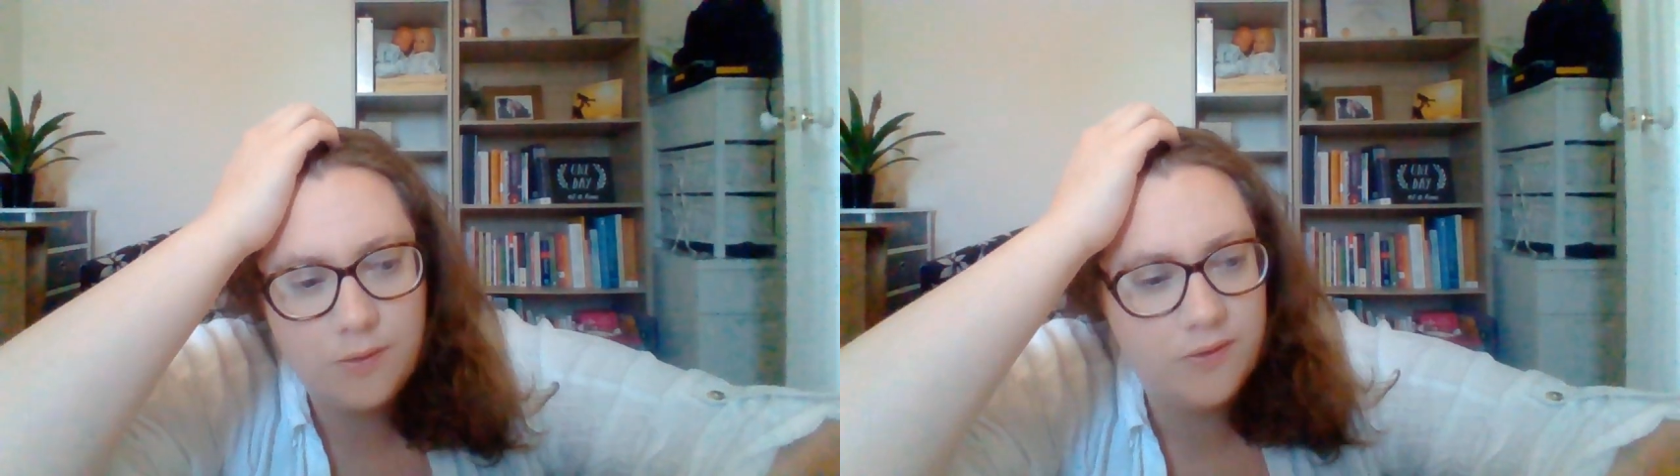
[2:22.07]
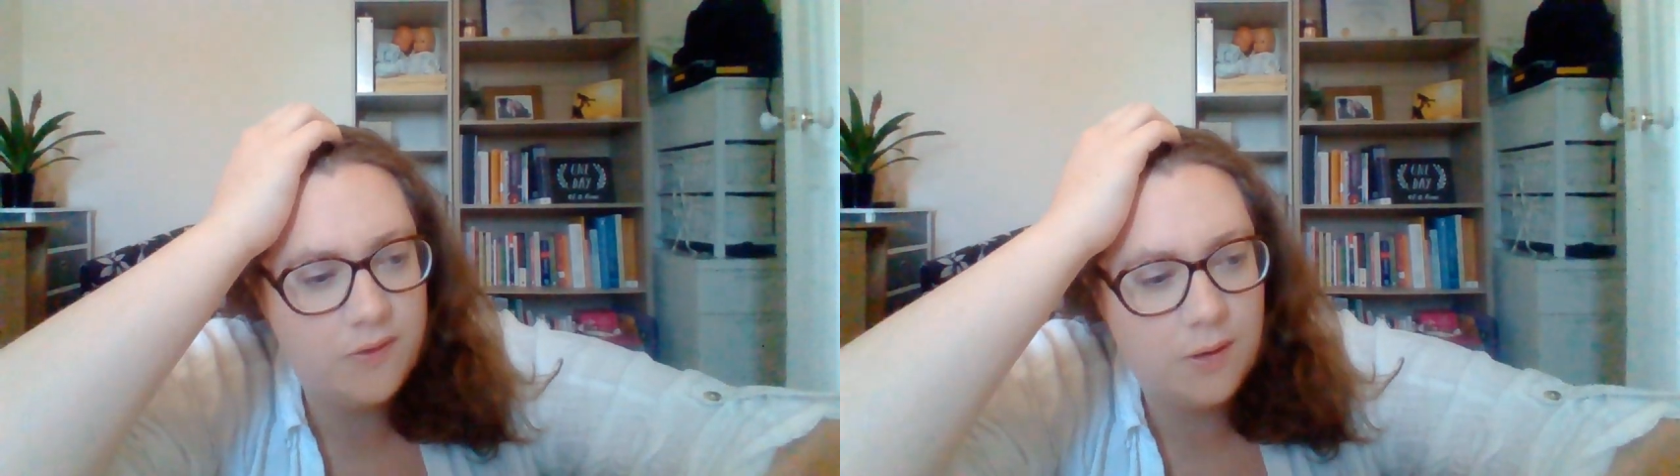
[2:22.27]

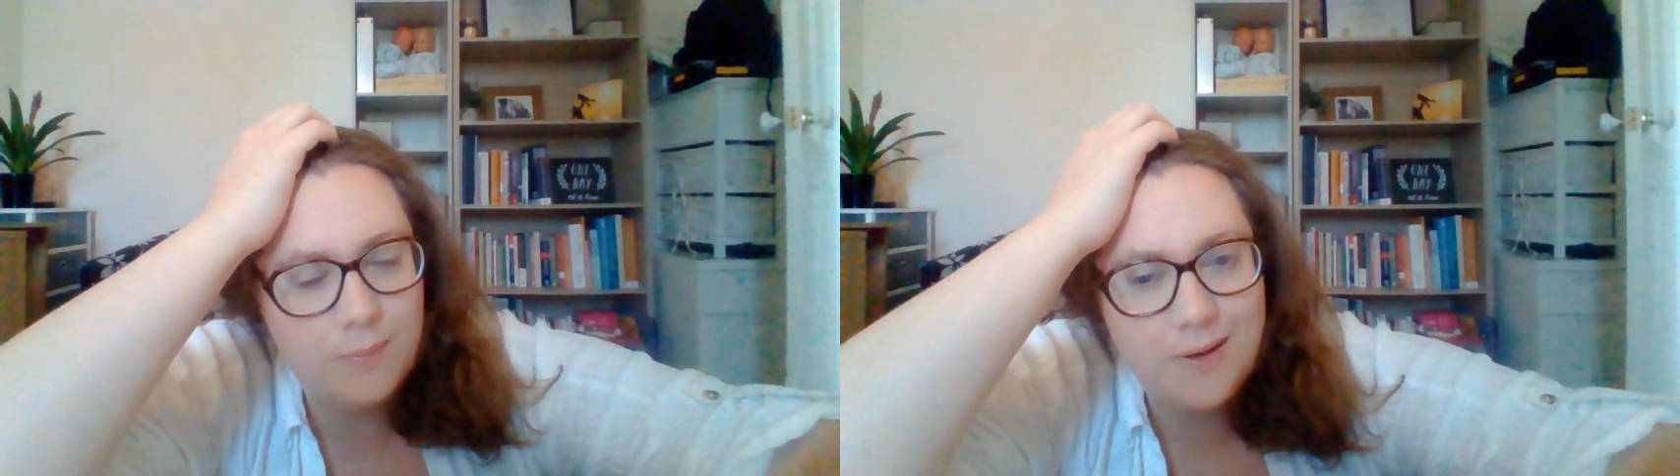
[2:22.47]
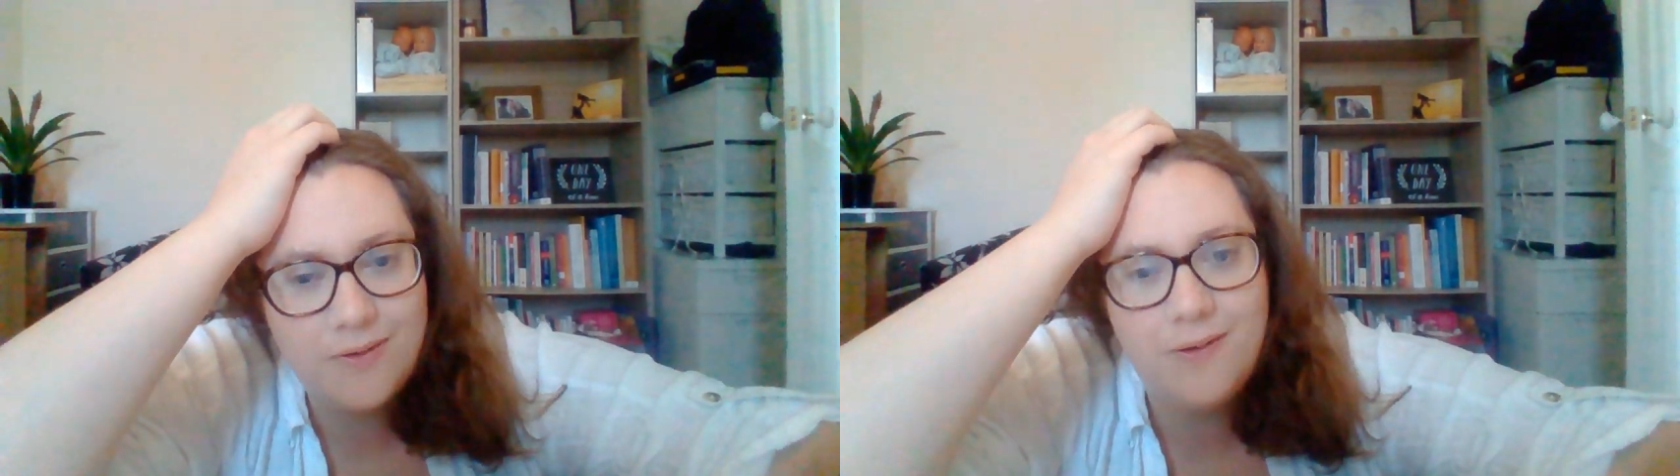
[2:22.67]
just an
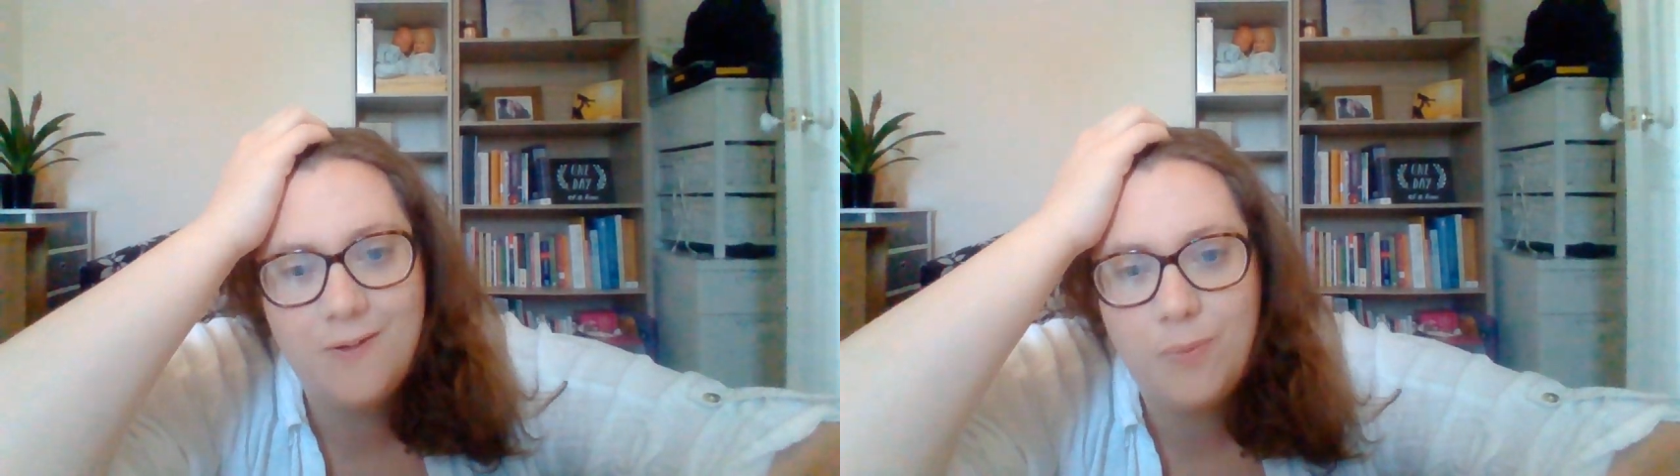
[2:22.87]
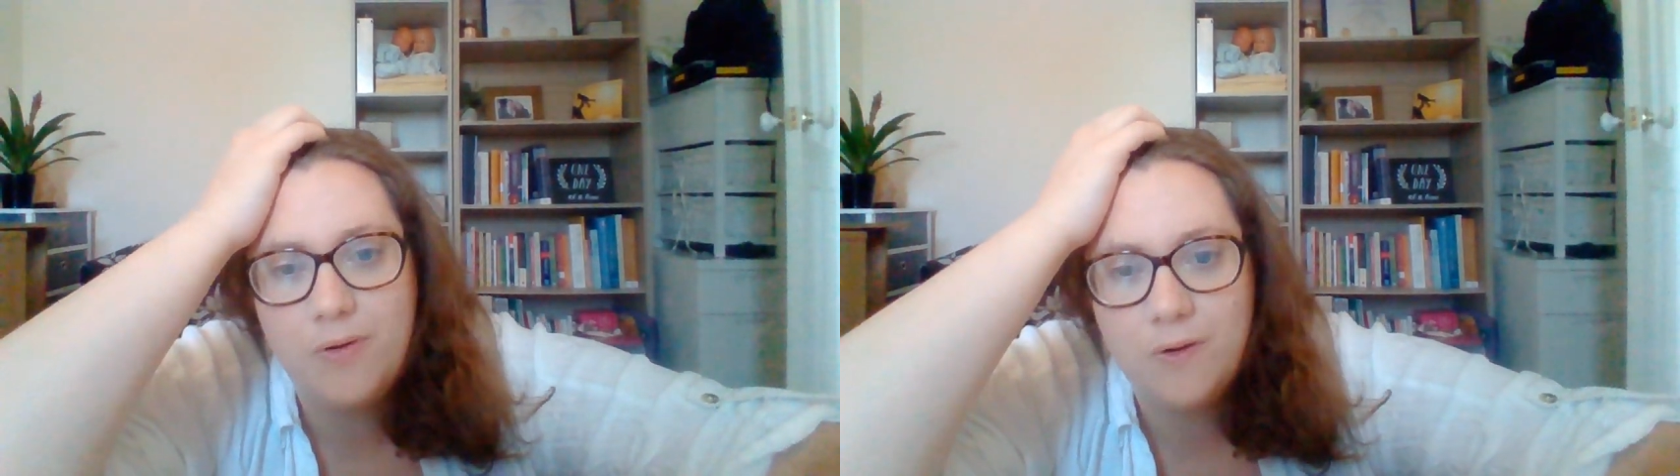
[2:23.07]
unpleasant
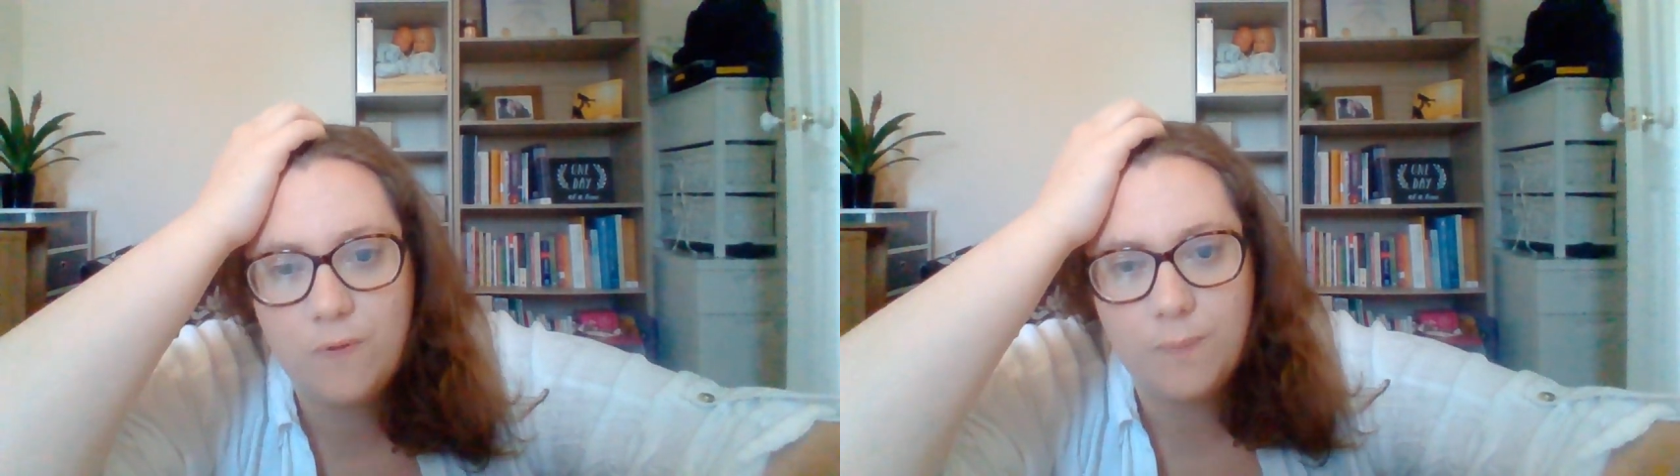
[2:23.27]
experience